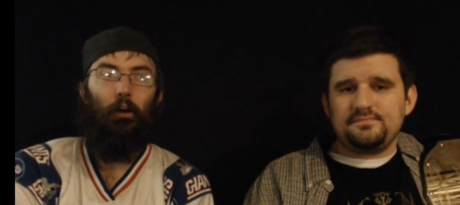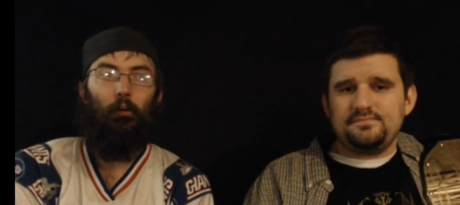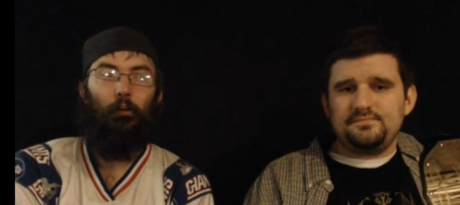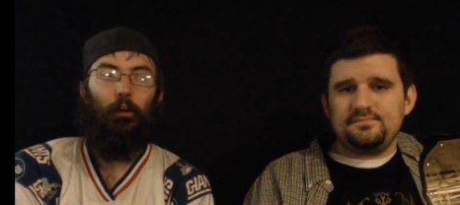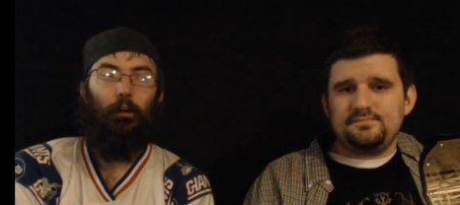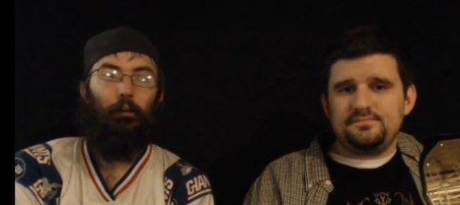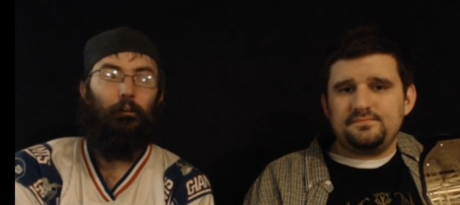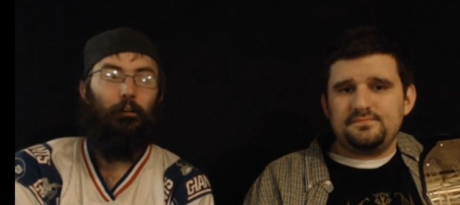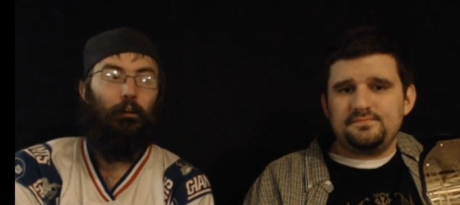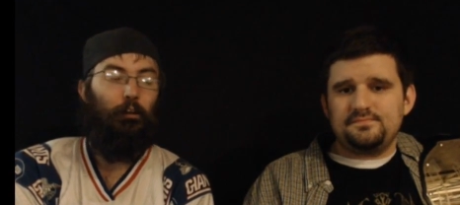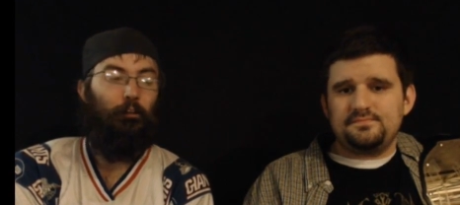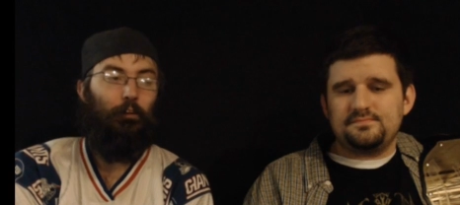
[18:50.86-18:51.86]
Speaker 1: okay,
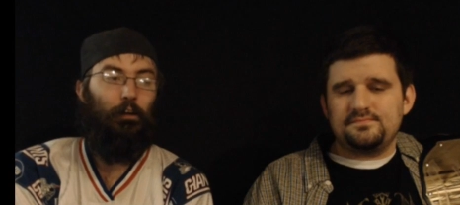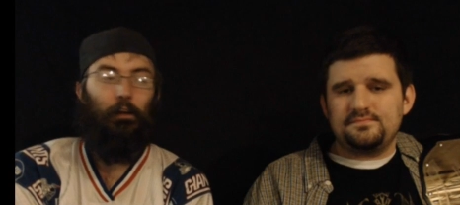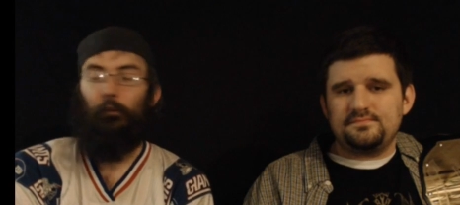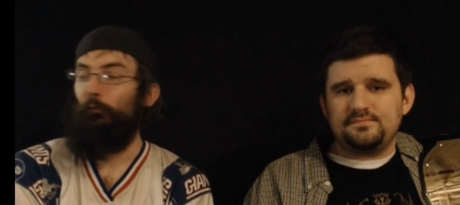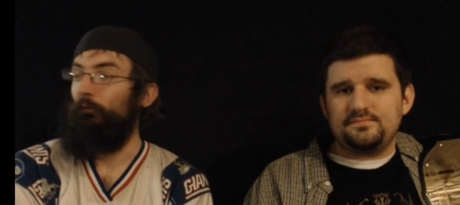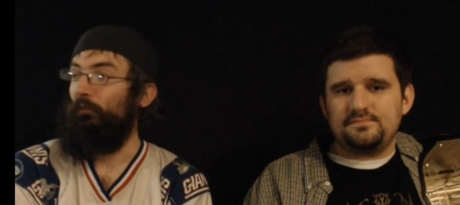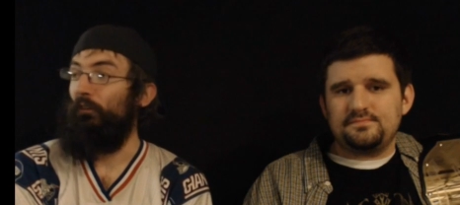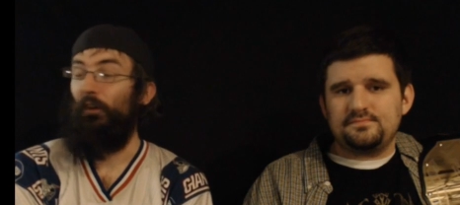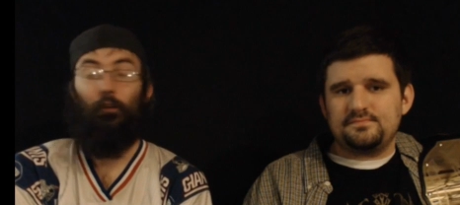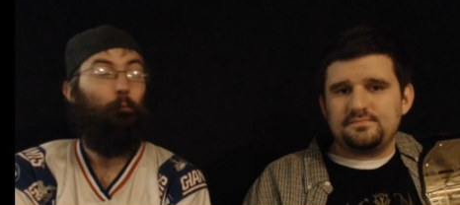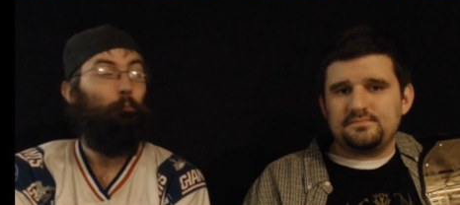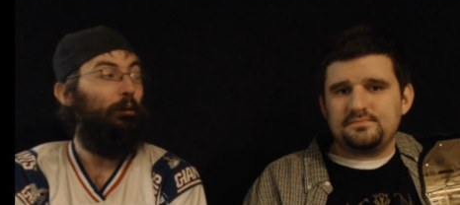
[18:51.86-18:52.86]
it it
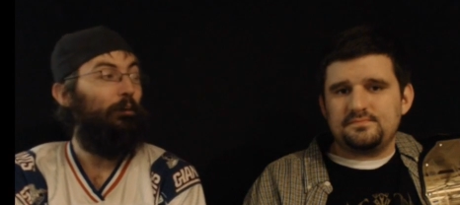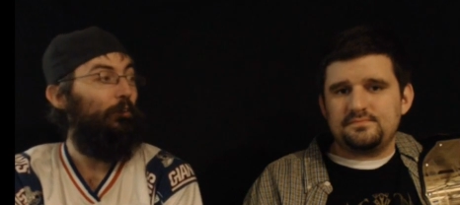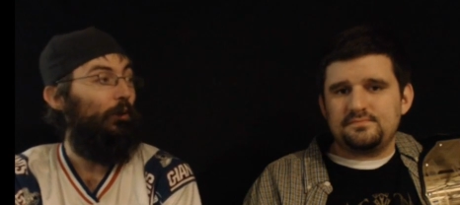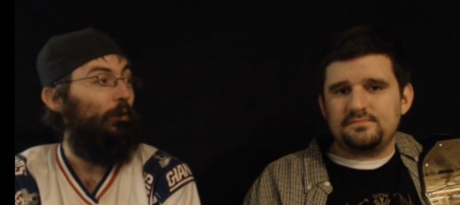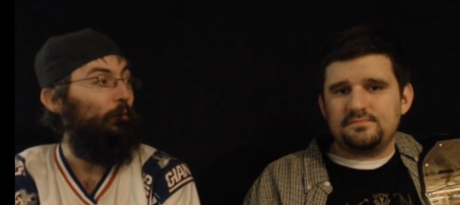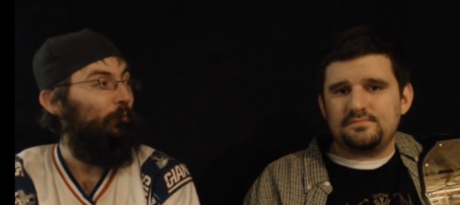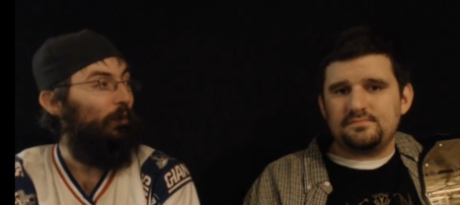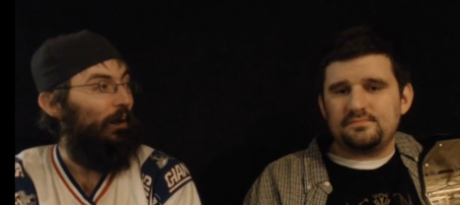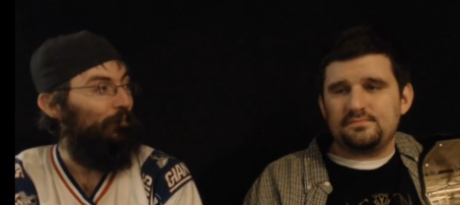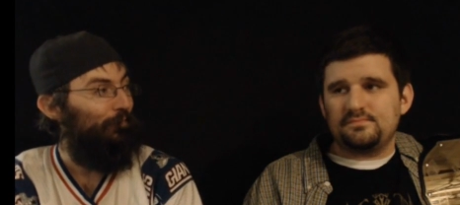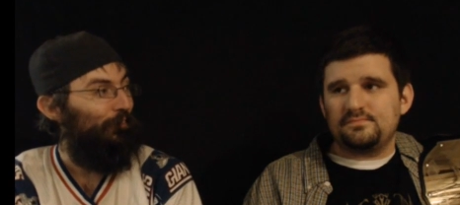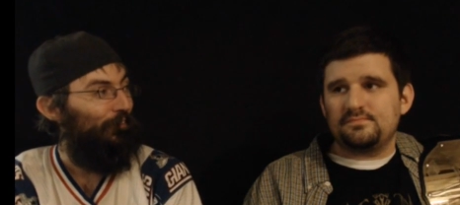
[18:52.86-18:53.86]
really picked up
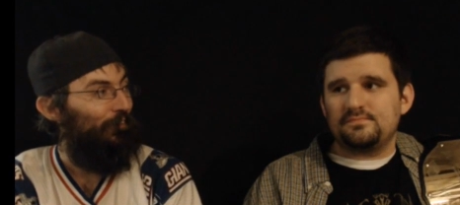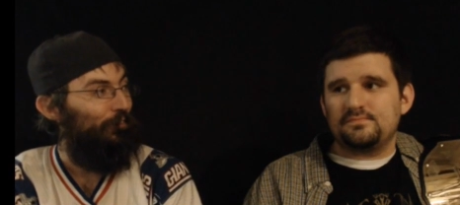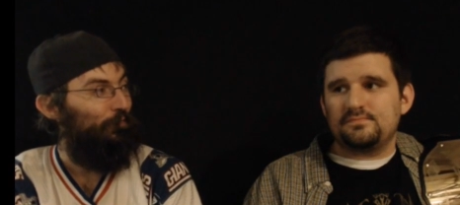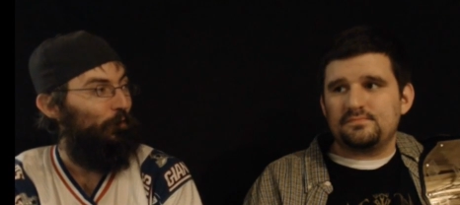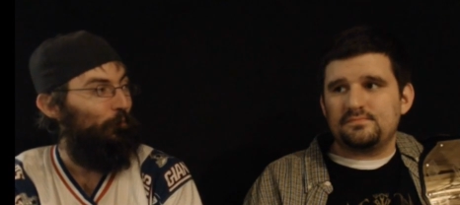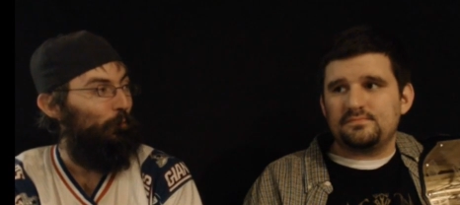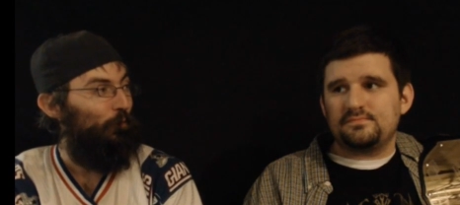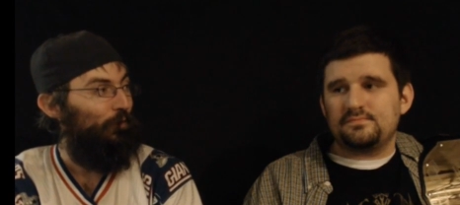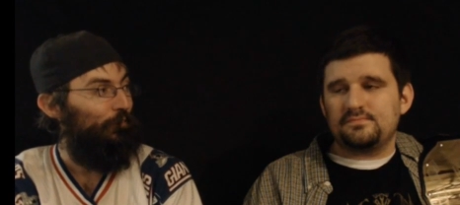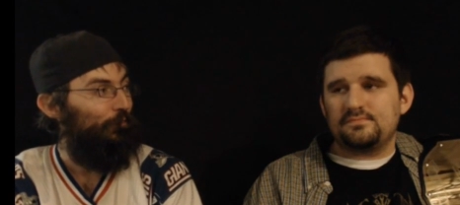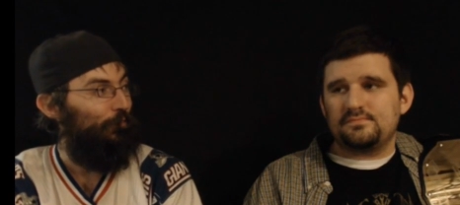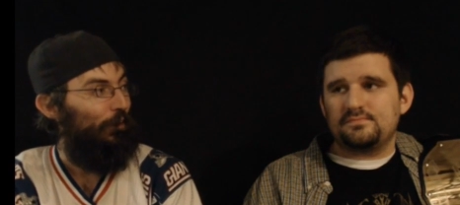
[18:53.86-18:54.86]
after the last couple
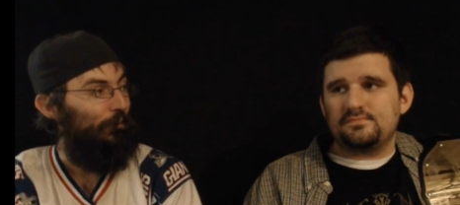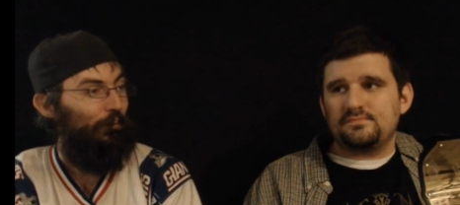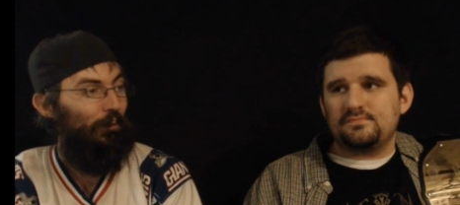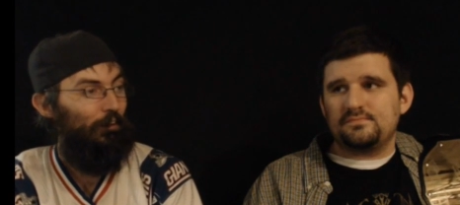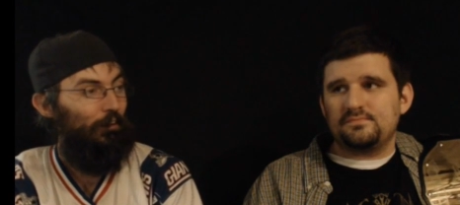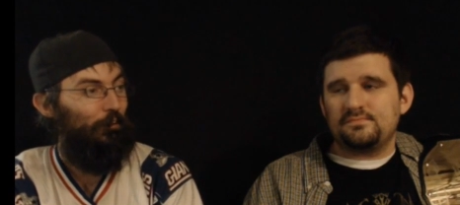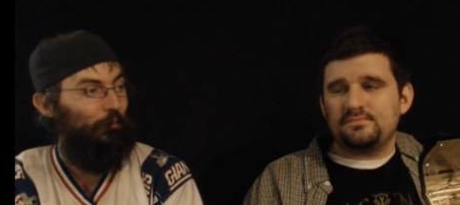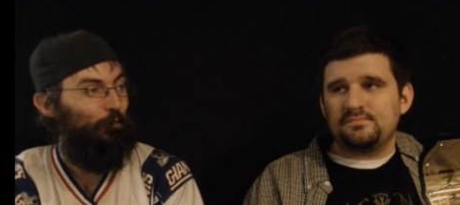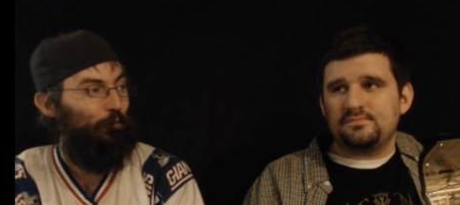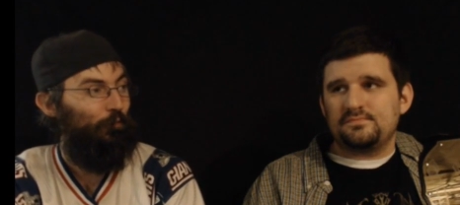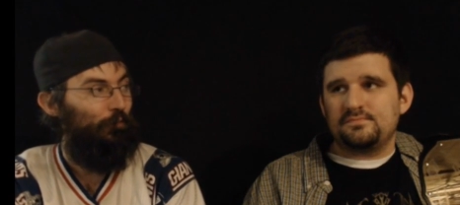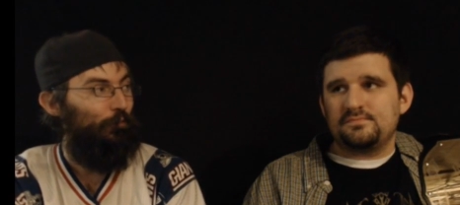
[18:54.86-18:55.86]
weeks. I I
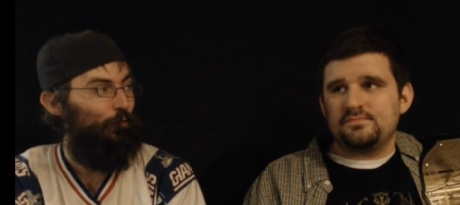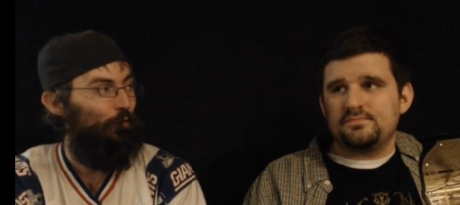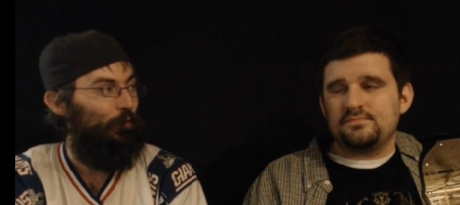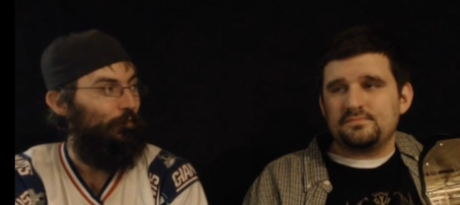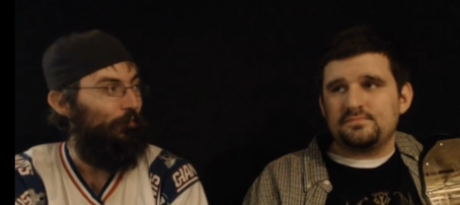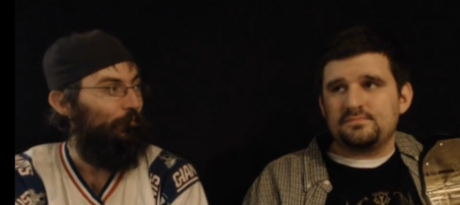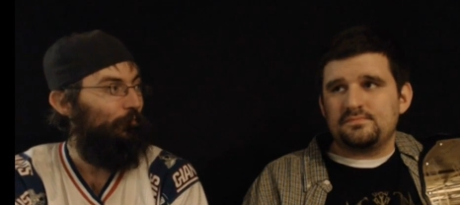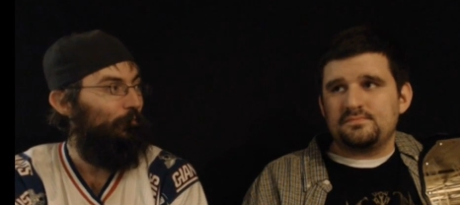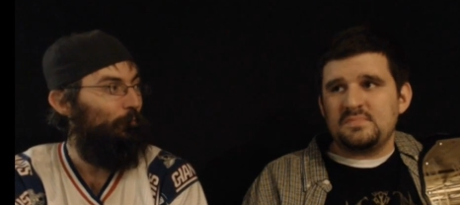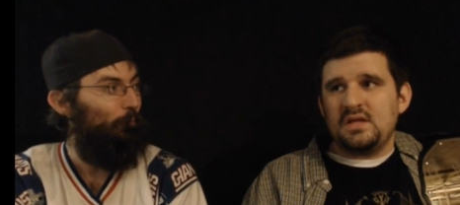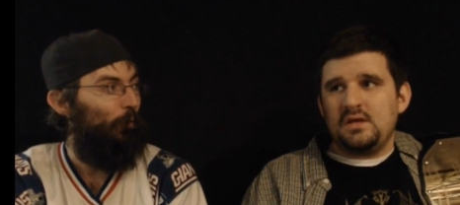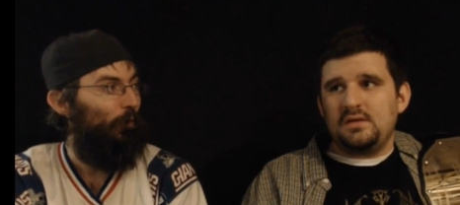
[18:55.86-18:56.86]
actually enjoyed it
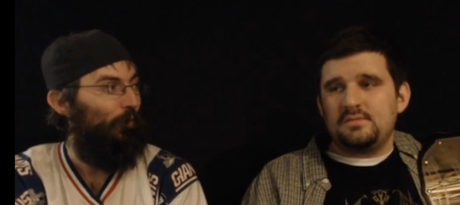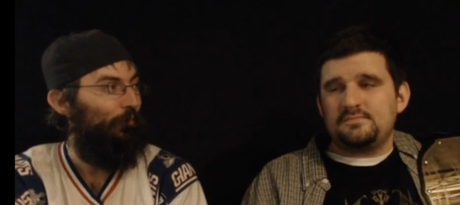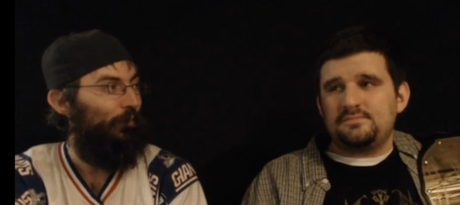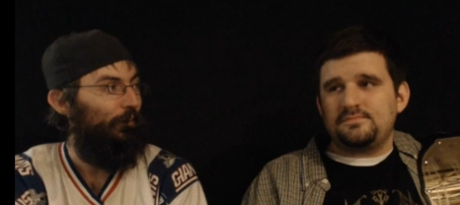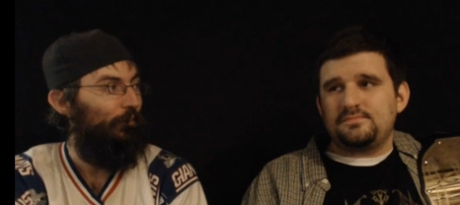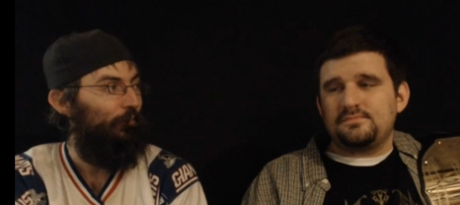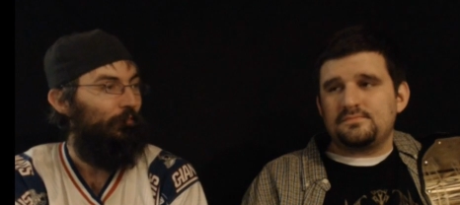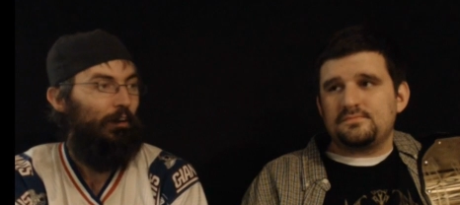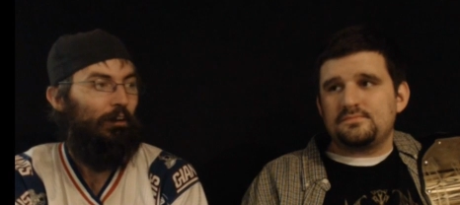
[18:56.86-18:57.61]
more than